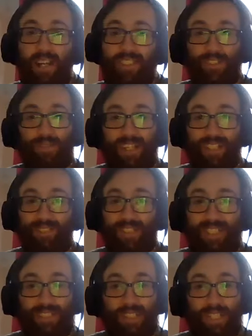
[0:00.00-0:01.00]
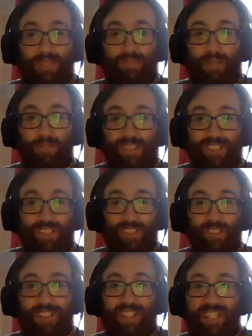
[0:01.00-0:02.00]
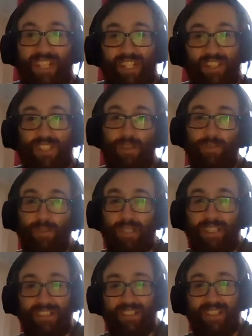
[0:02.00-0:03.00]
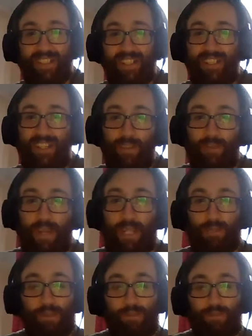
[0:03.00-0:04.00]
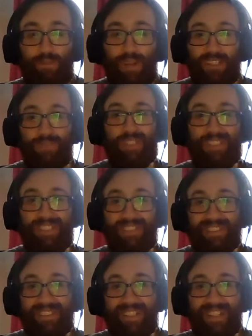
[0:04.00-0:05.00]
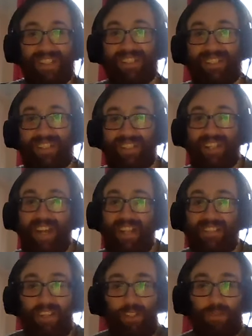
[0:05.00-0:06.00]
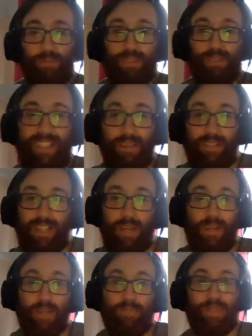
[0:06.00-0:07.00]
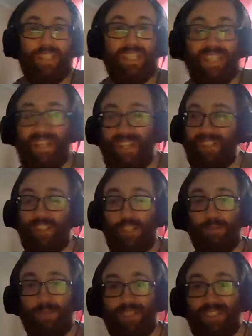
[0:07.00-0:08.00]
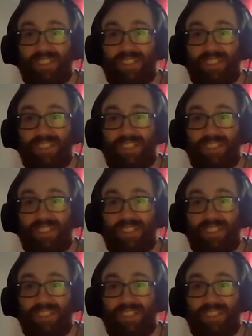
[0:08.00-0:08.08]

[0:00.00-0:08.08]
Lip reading: of the world where there's people just sort of clinging onto every available precipice and handhold, but that might be the commute.